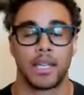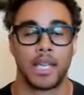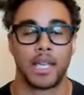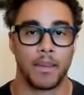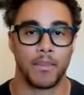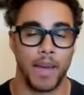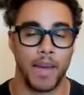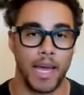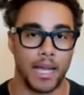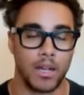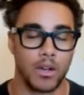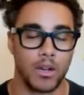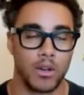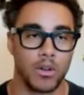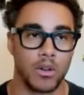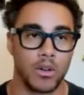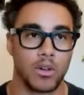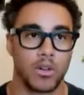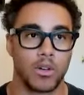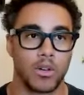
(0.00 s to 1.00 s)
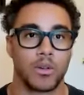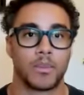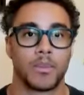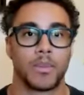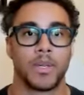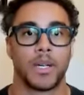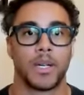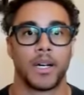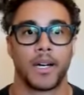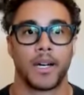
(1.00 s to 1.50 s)
came back
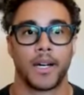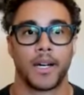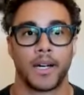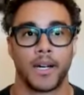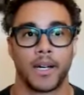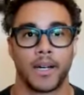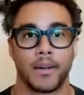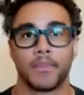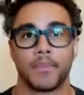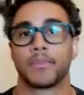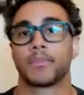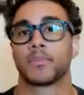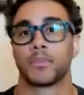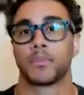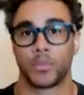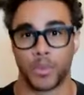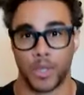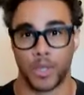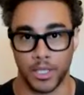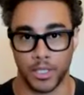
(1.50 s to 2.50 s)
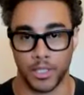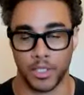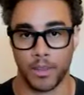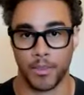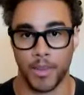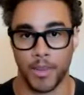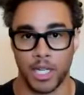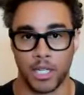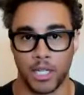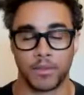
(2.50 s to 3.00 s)
home, wanted to
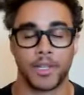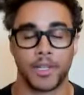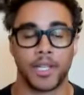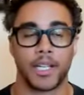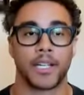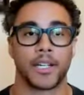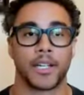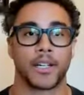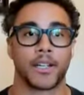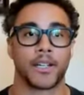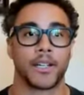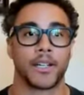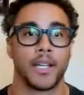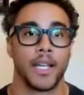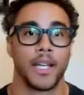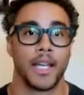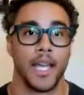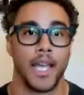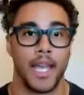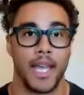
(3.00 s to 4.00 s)
start my career.